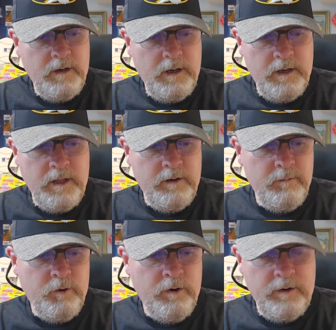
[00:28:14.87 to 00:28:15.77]
Another
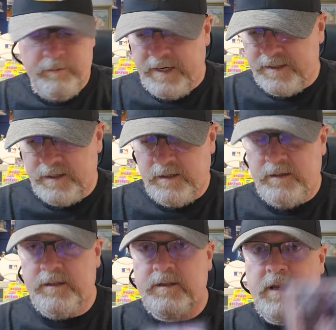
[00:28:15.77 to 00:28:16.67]
more
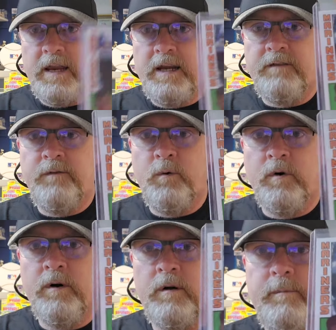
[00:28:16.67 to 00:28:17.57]
recent. This is an
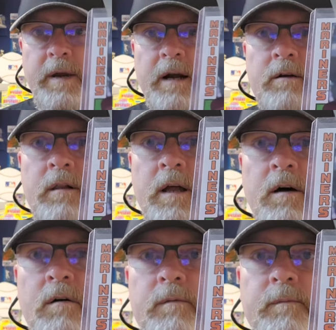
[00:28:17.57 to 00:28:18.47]
84
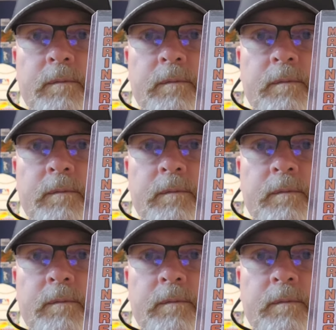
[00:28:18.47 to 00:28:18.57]
parallel